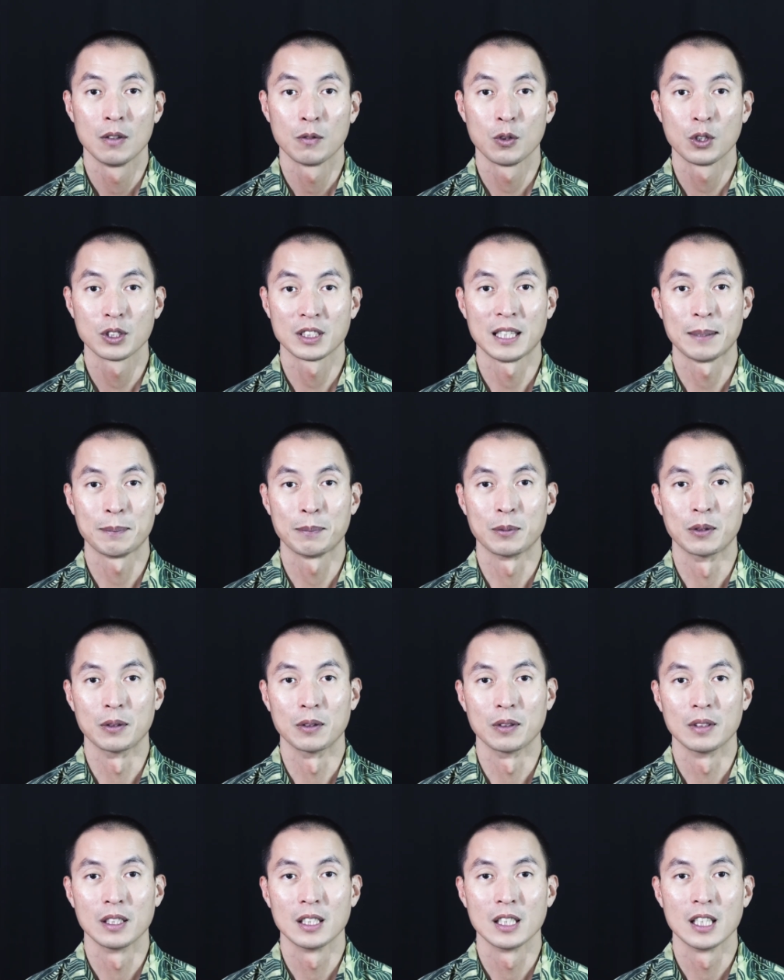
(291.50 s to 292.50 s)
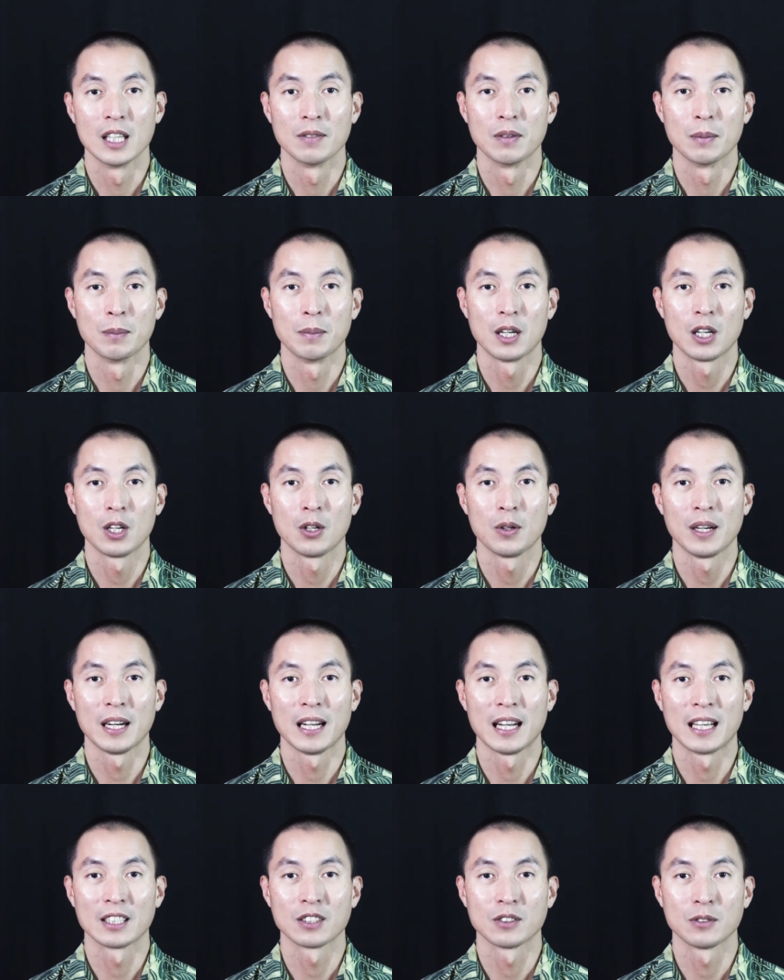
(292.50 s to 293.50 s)
For example, if a borrower
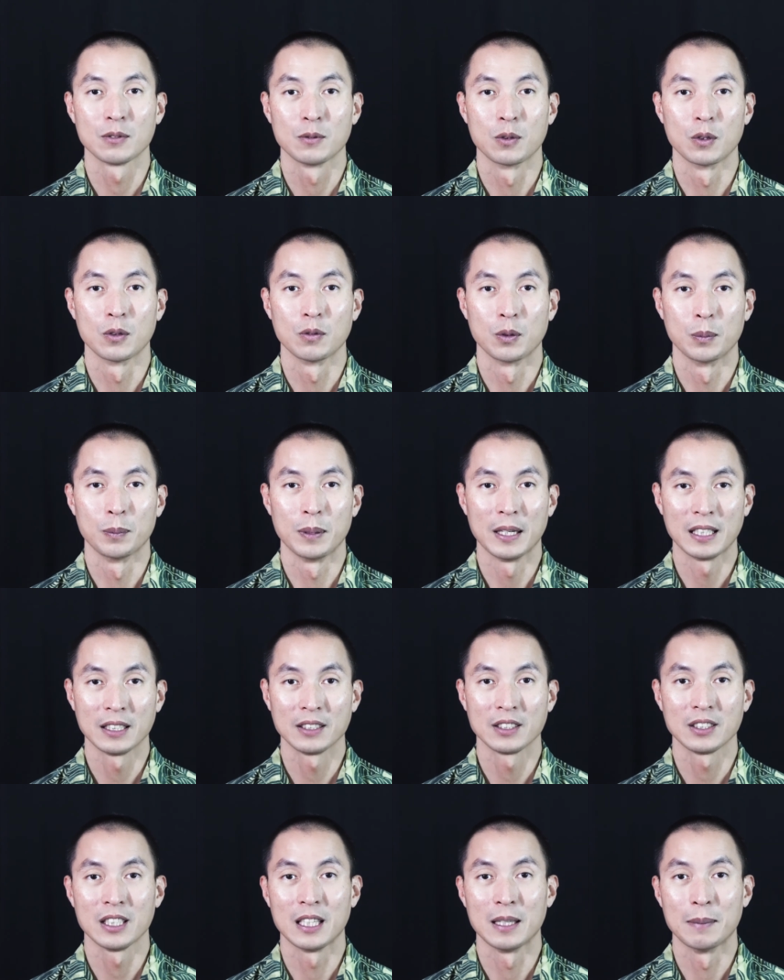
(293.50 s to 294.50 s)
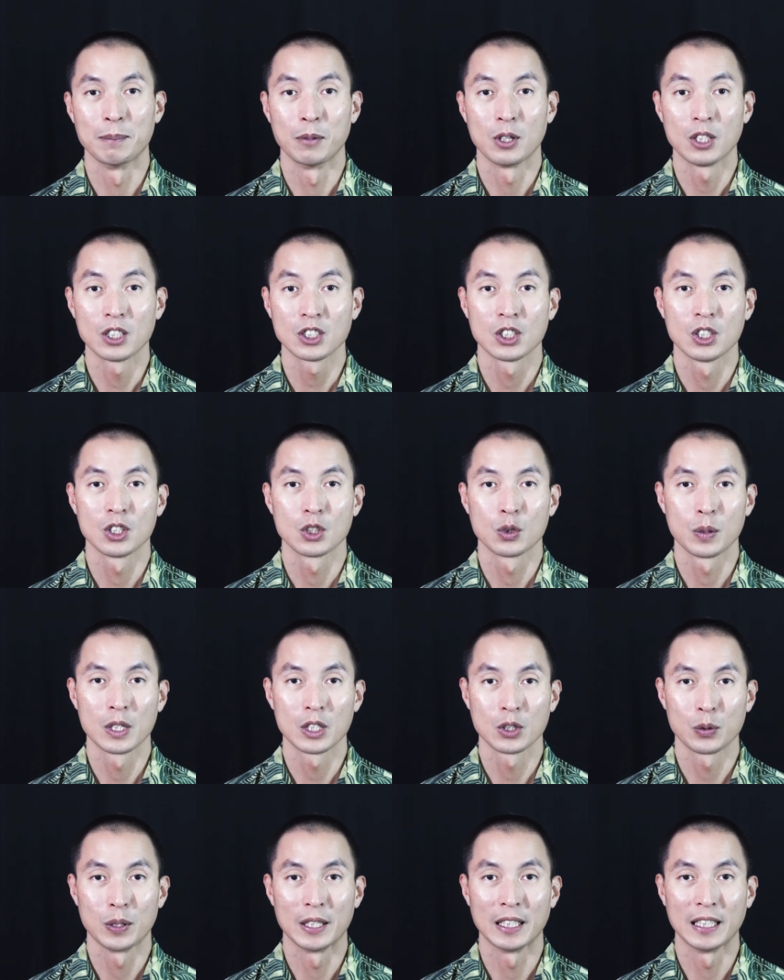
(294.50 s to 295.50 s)
asked for forbearance in March
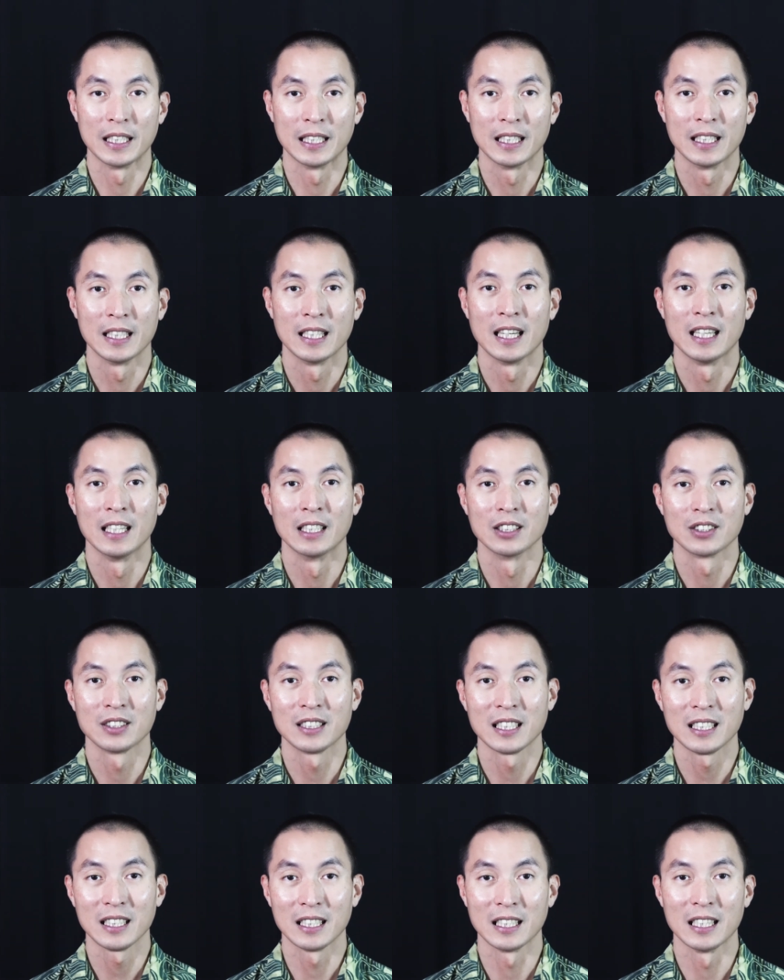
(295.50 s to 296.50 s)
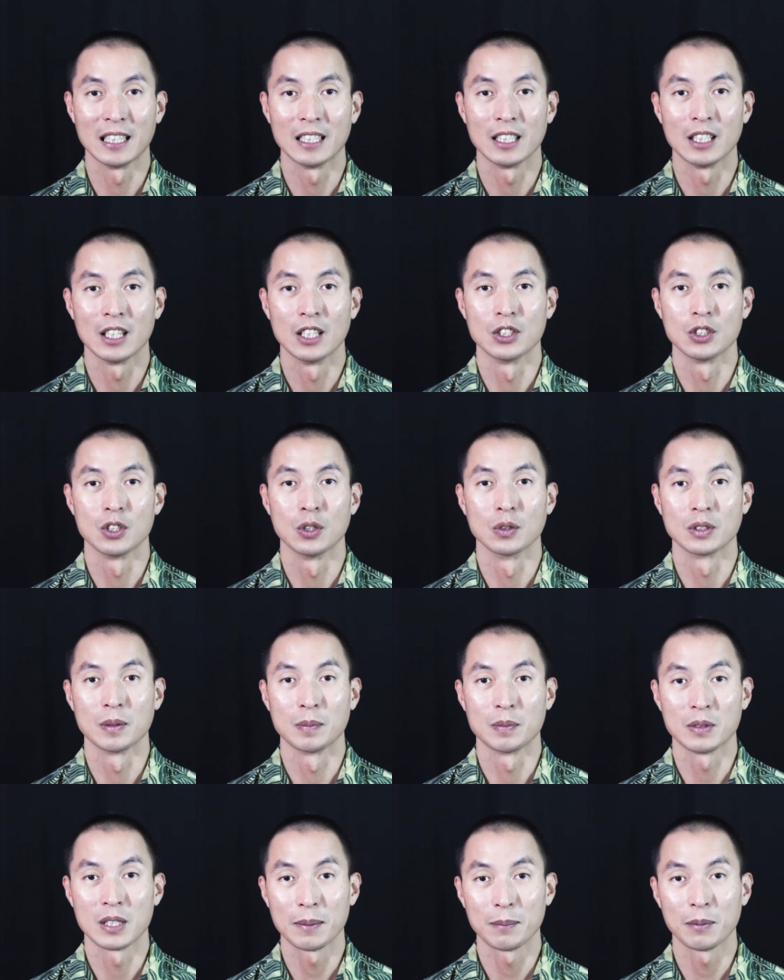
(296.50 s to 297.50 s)
2020 and extended it until
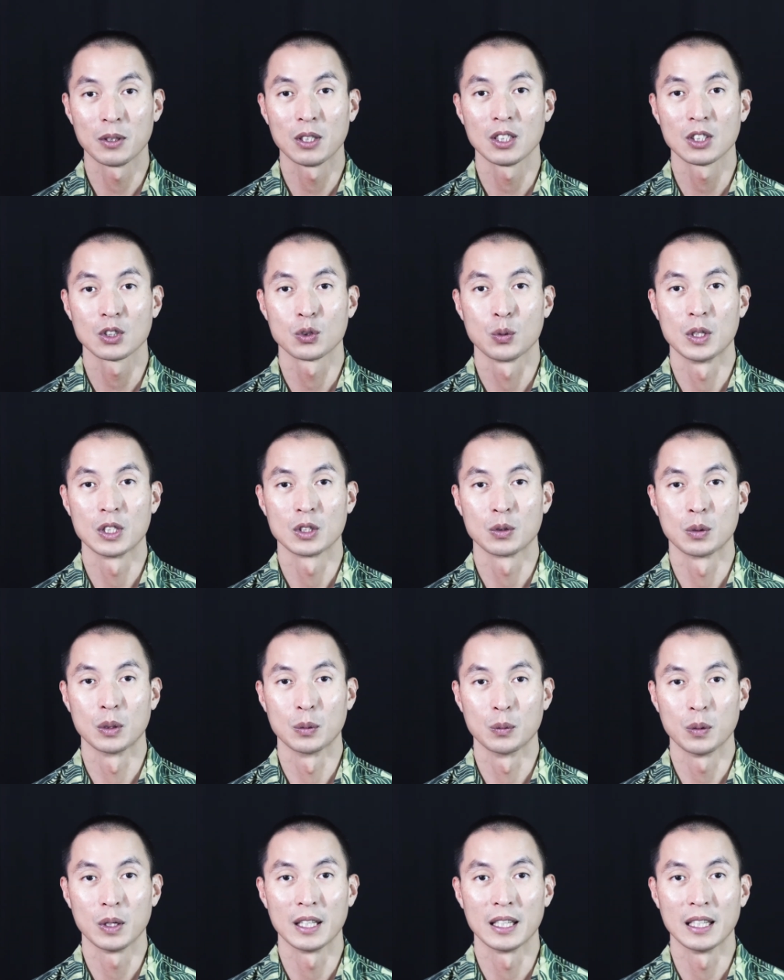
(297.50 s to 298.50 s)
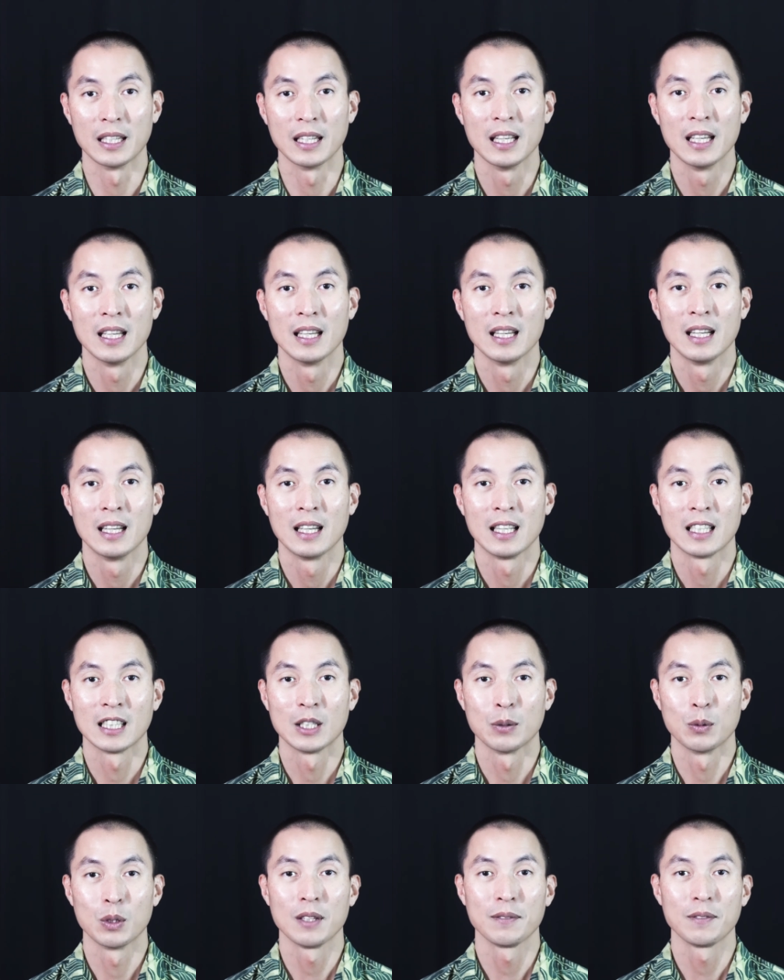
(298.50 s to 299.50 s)
September 2021,
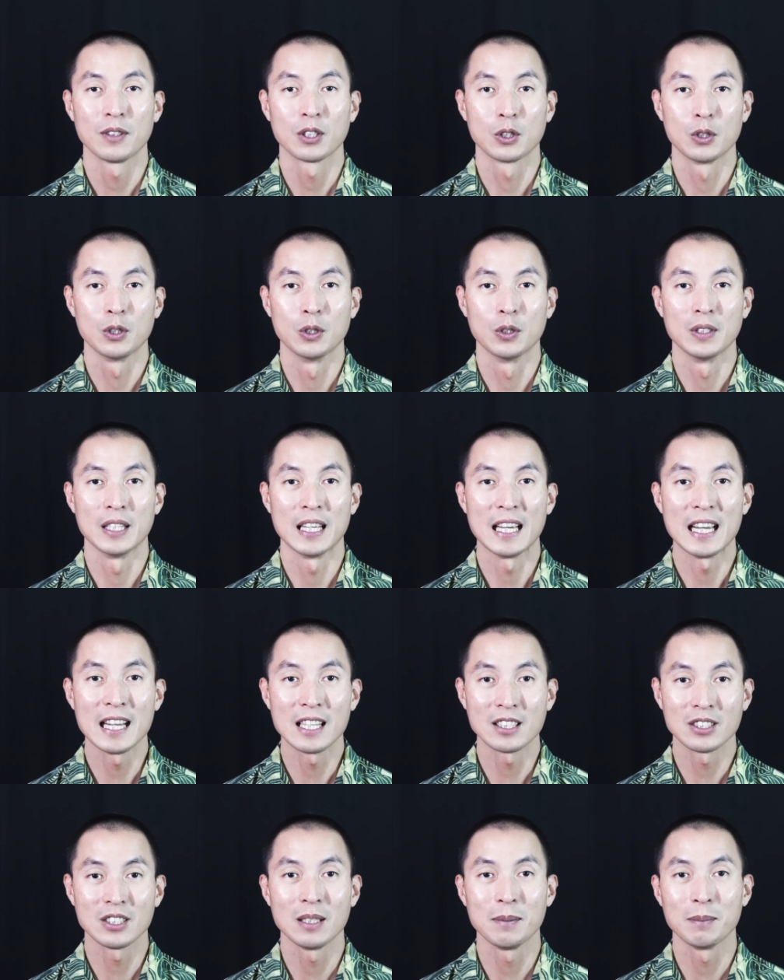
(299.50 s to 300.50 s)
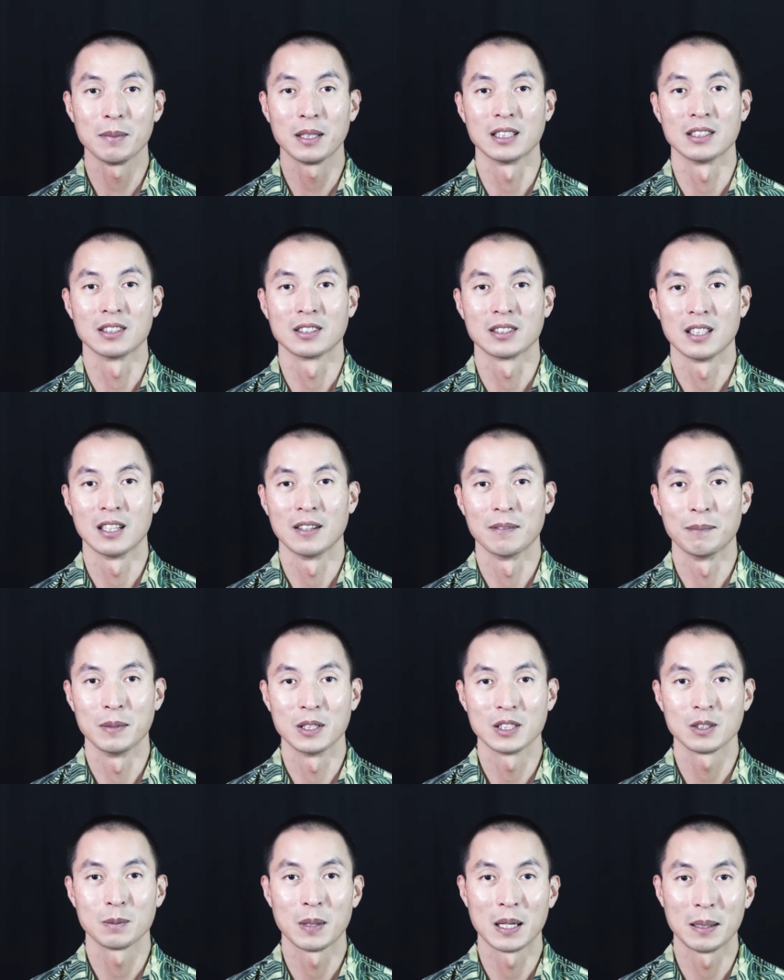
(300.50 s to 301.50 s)
they would have accrued 18 months of
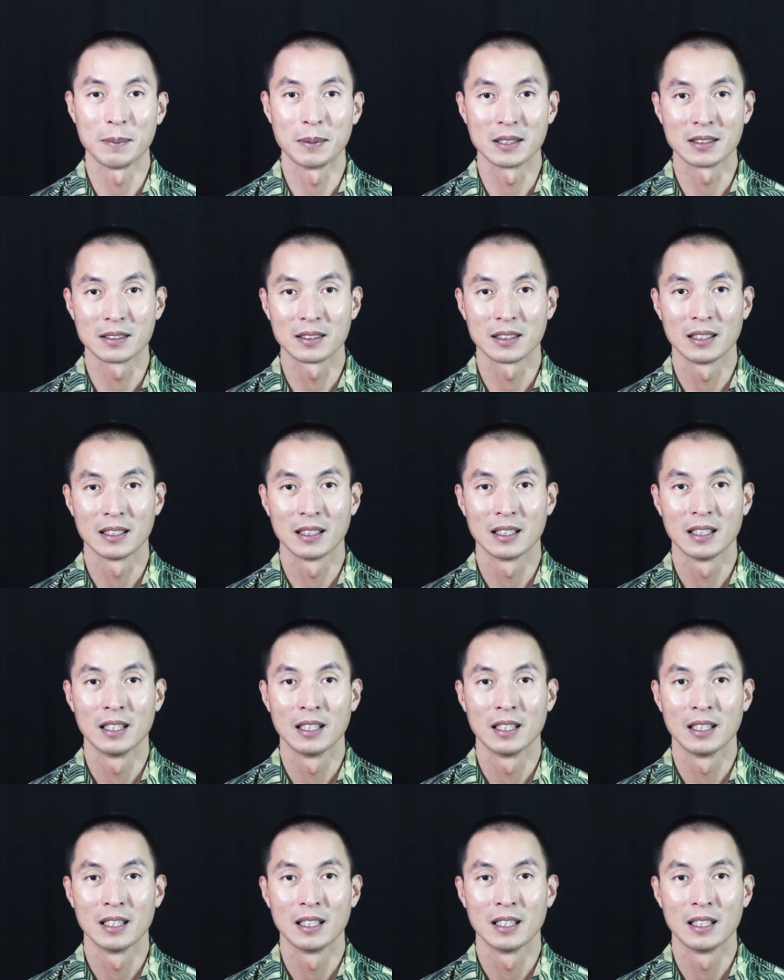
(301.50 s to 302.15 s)
missed payments.